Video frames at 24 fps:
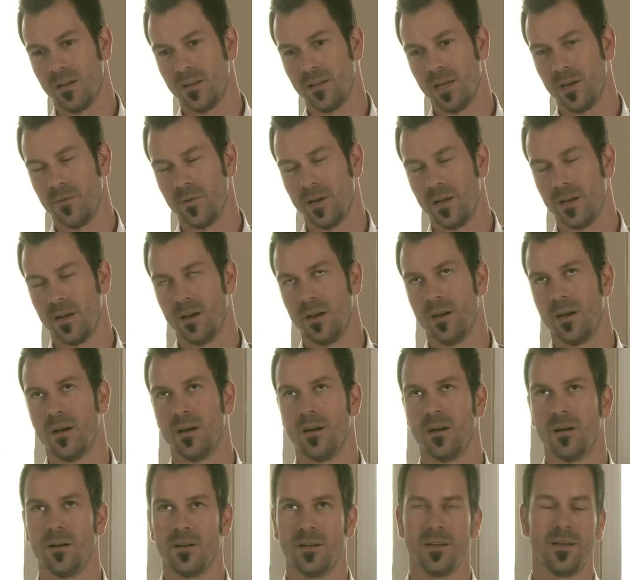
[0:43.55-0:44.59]
They went,
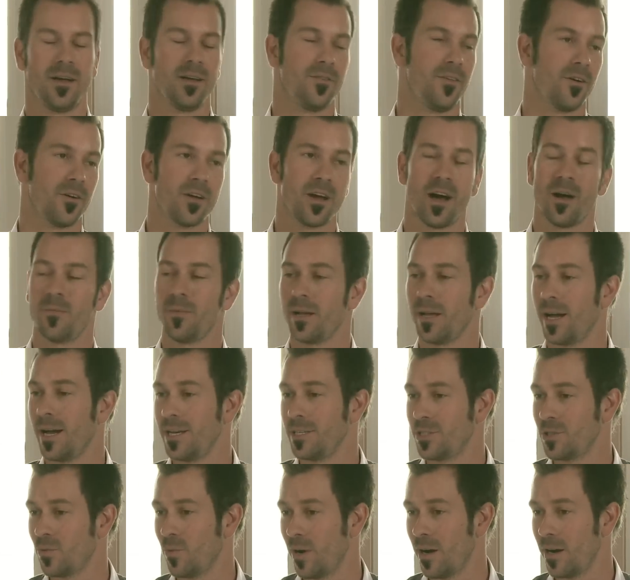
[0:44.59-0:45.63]
oh, yeah, they're coming, I
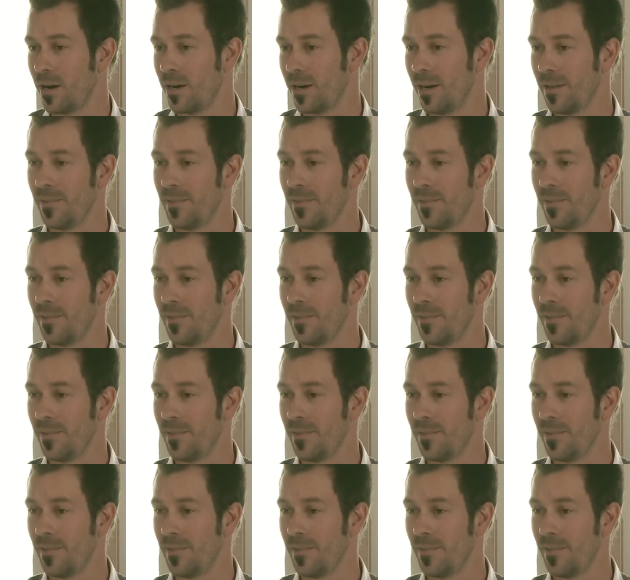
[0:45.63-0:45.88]
swear.